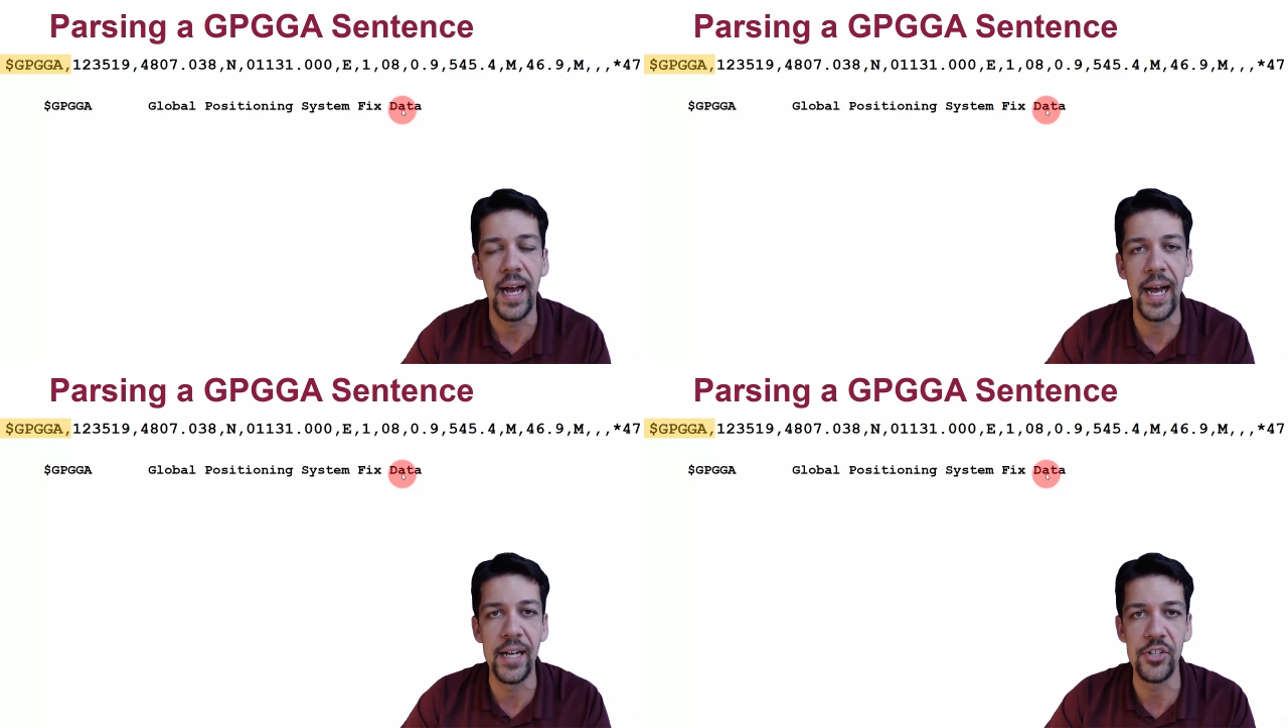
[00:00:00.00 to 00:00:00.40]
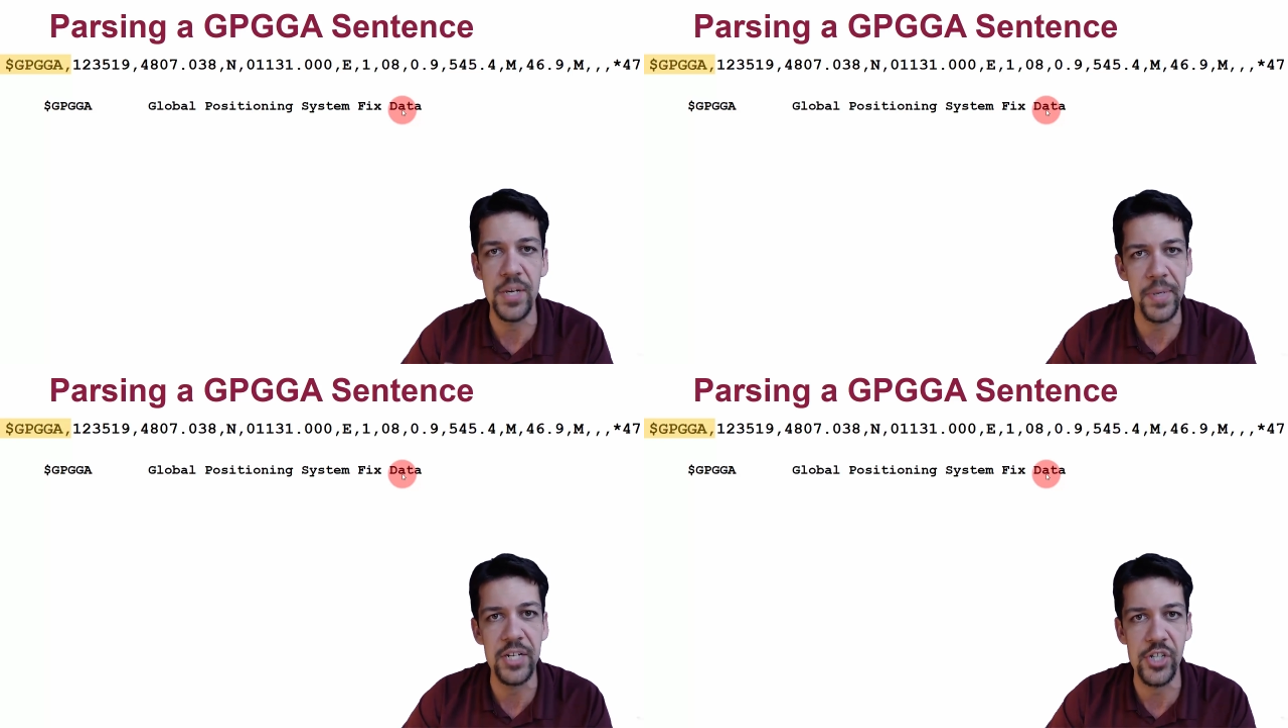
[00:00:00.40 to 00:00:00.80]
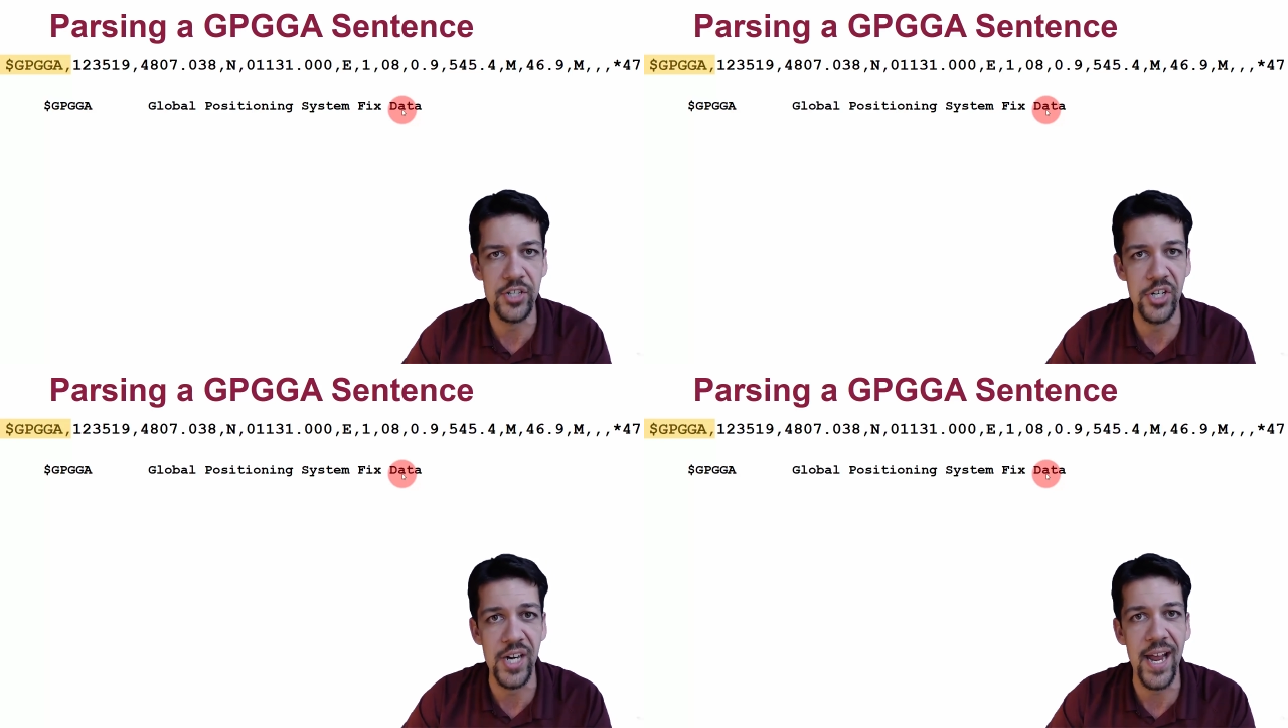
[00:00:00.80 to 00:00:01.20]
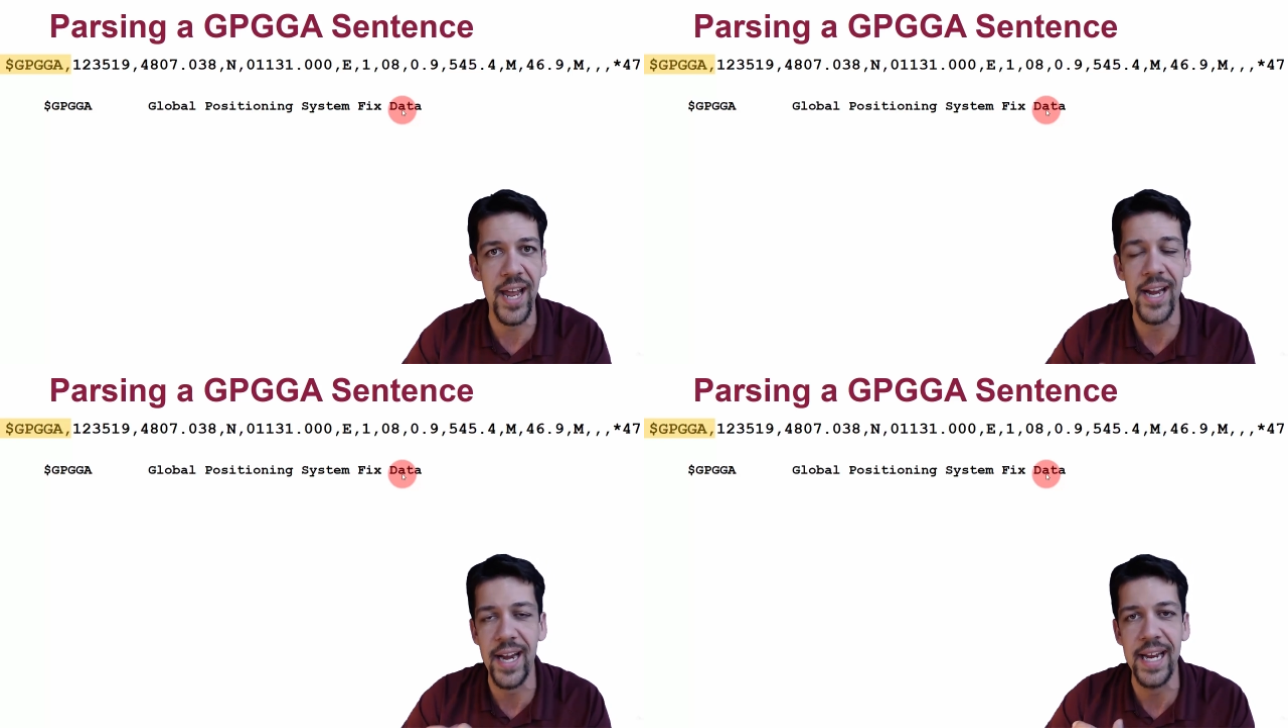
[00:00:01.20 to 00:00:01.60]

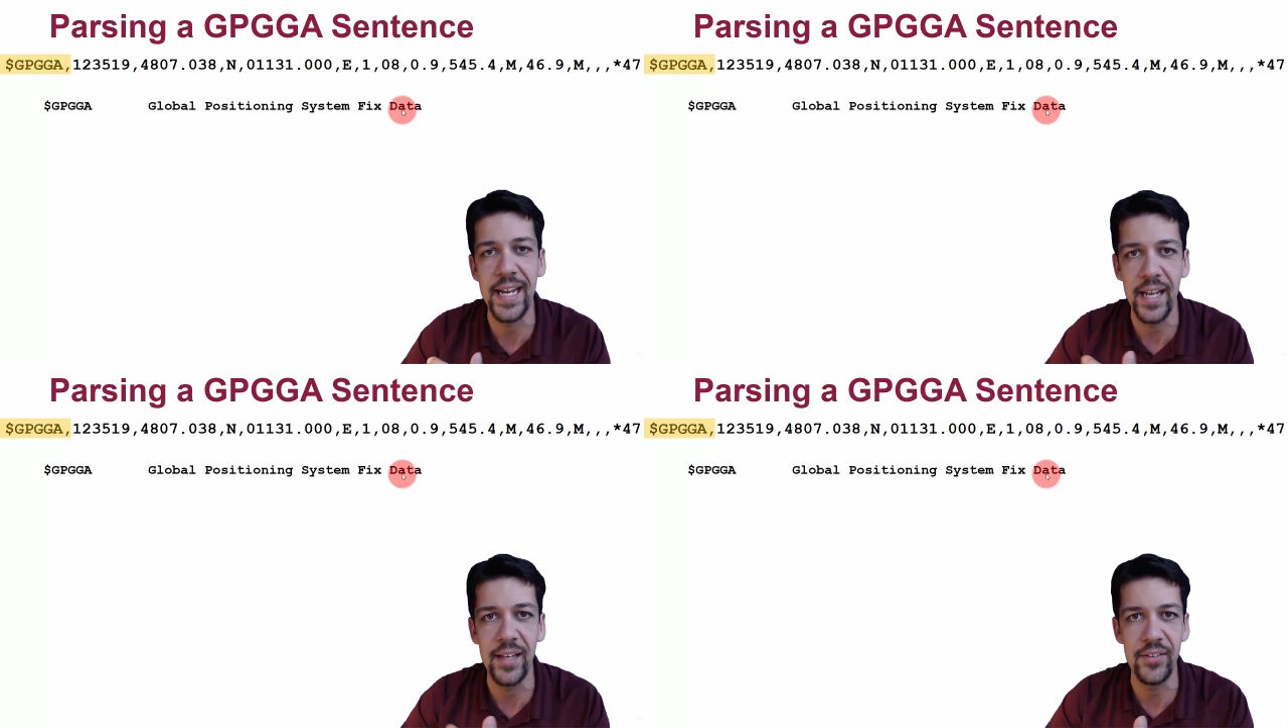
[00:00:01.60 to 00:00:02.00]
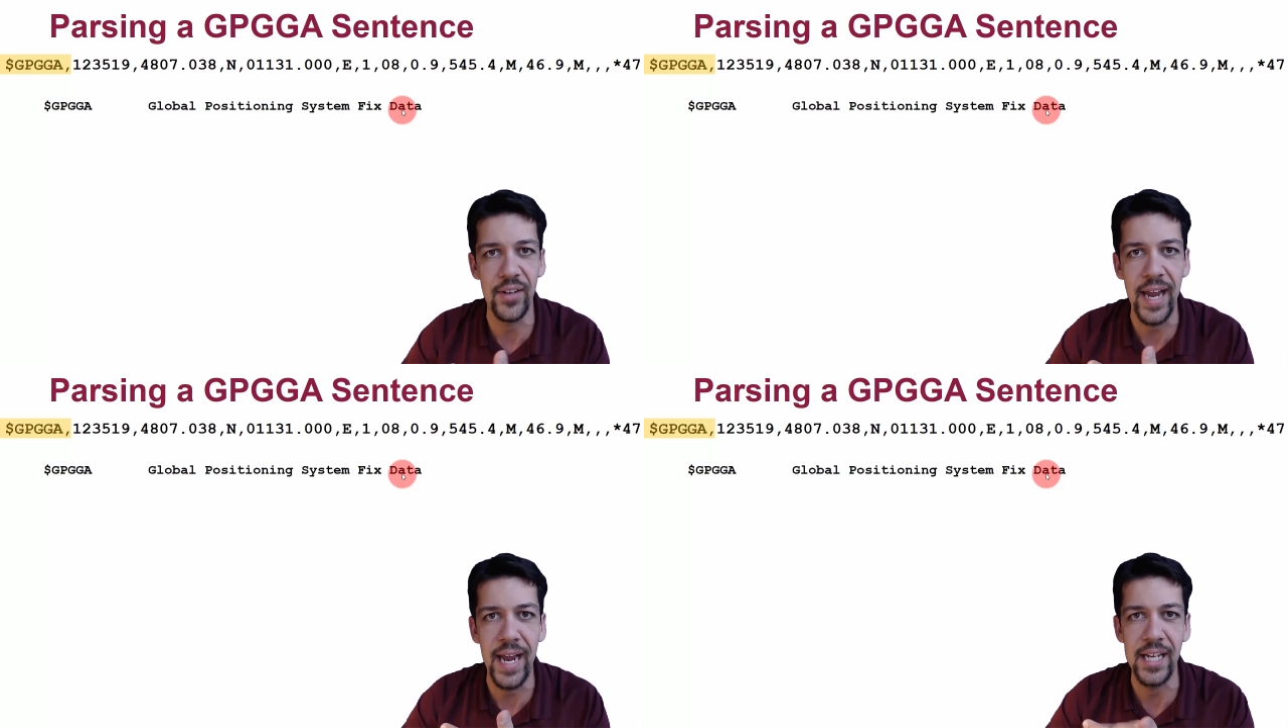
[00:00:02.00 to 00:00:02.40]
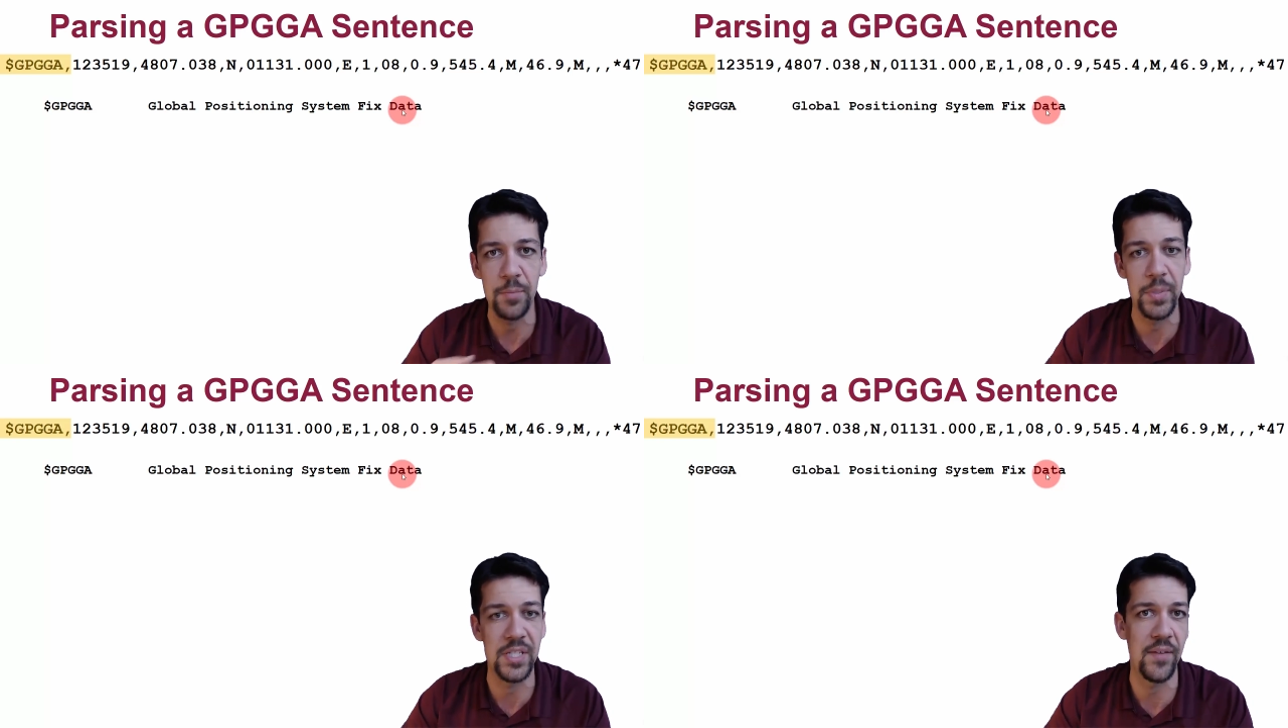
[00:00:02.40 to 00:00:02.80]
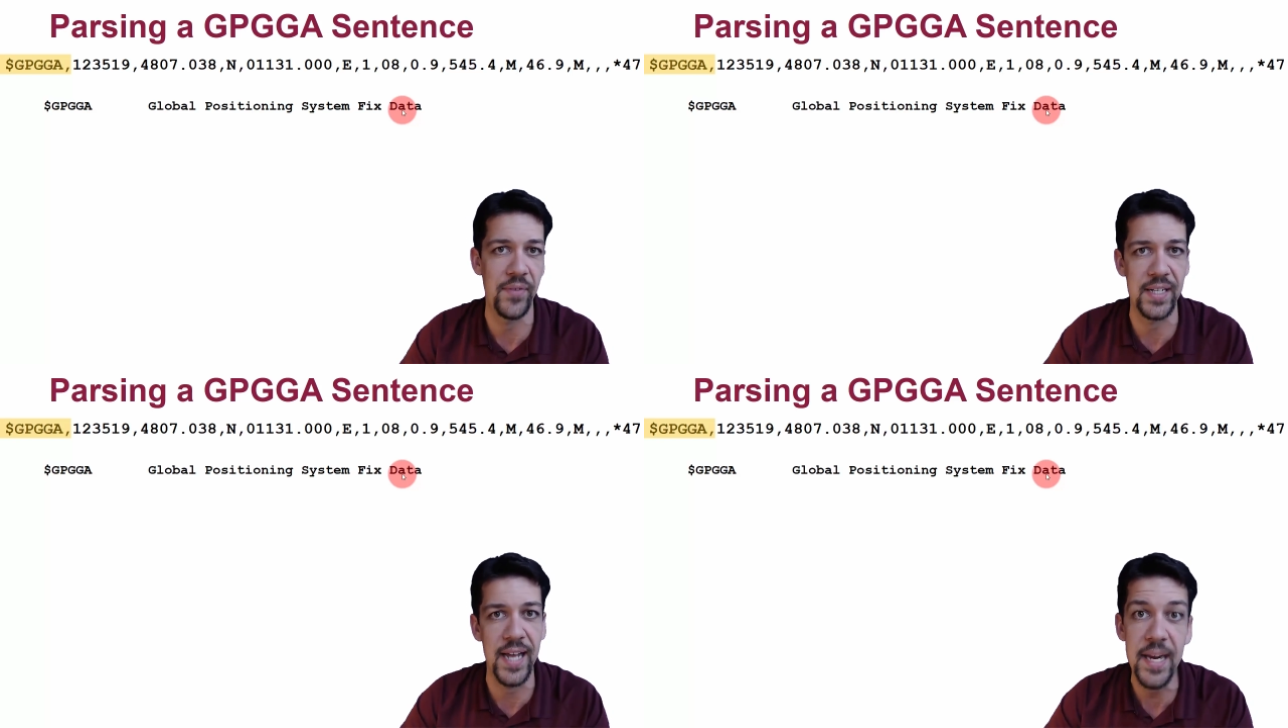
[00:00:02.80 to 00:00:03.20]
GPGGA is a
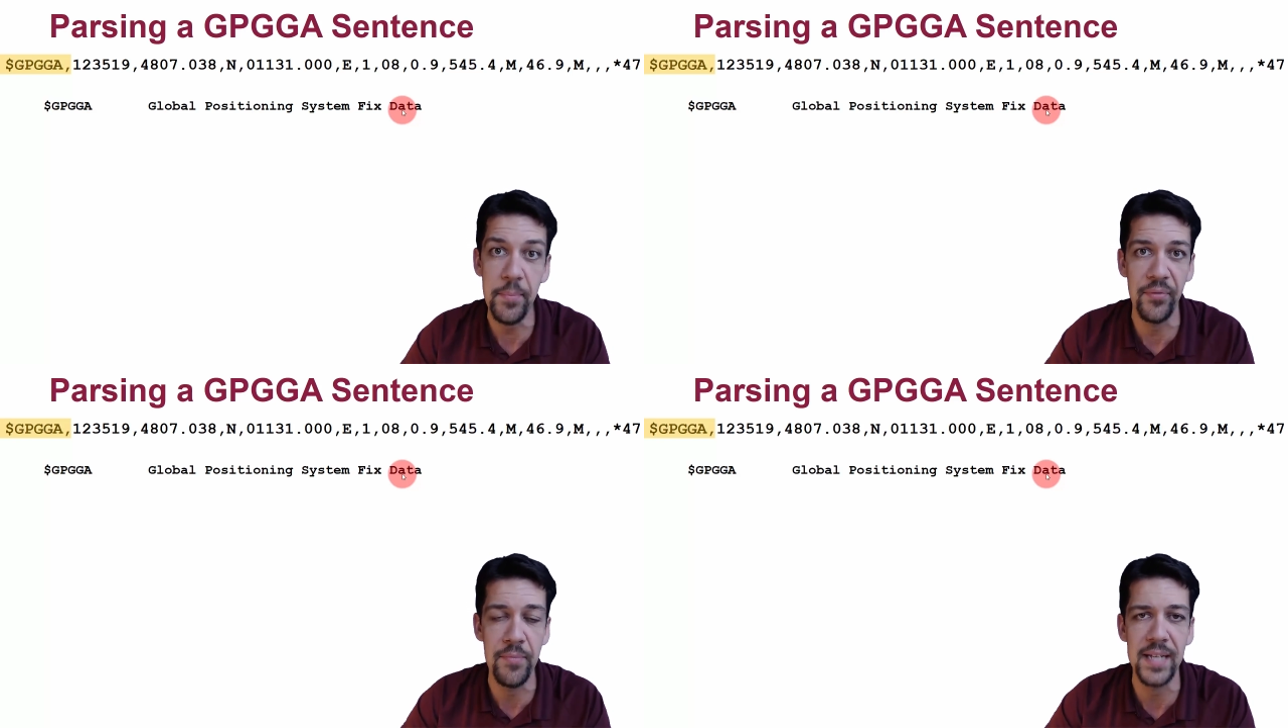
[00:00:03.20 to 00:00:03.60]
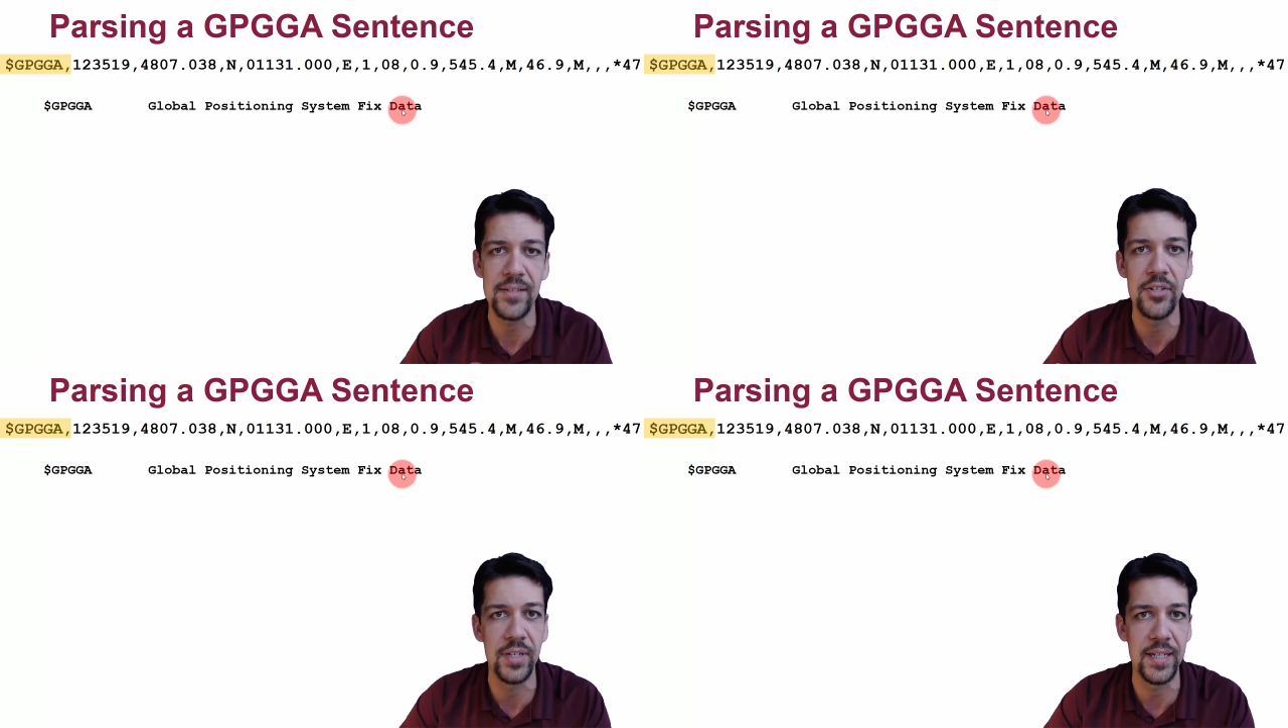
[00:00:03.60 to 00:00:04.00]
specific type of message.